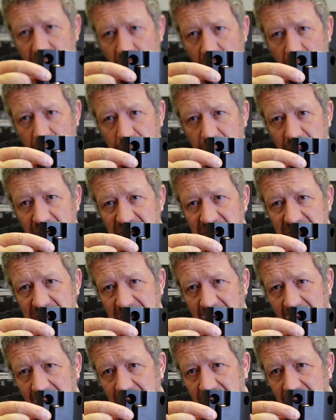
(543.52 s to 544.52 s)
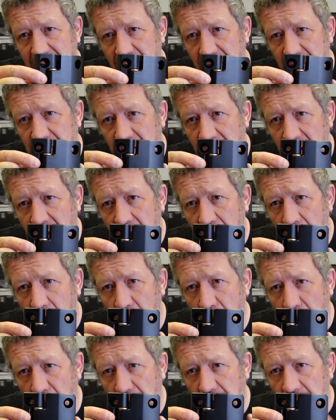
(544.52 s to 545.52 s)
gone for a standard
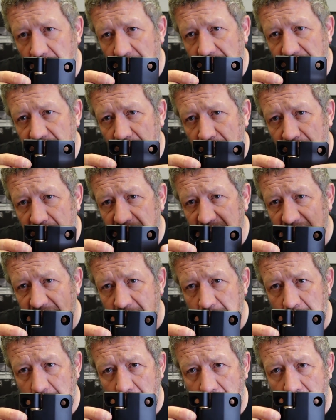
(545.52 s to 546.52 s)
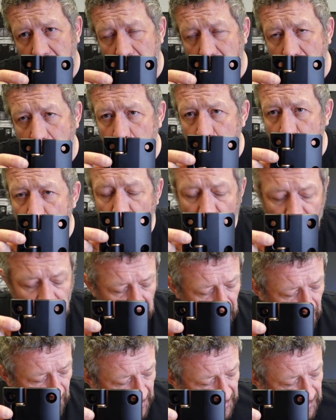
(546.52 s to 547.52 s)
look. It's obviously a
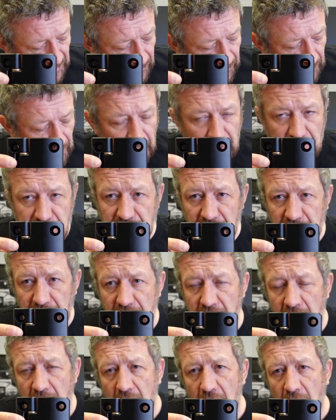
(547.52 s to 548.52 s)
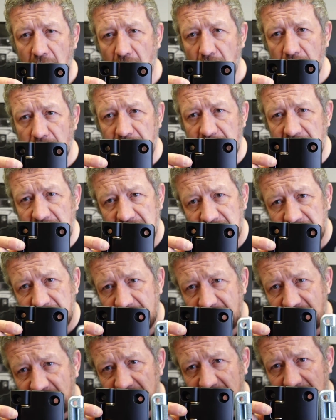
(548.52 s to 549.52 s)
modernized version of
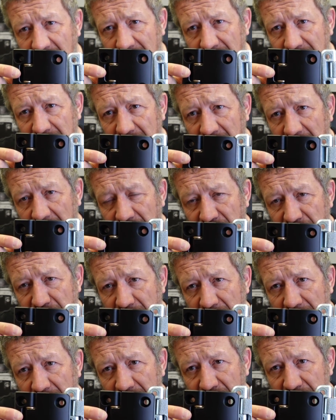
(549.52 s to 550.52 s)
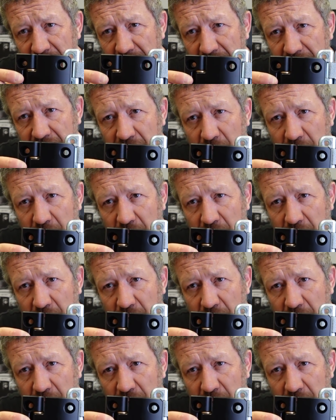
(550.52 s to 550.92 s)
this standard hinge here. So it's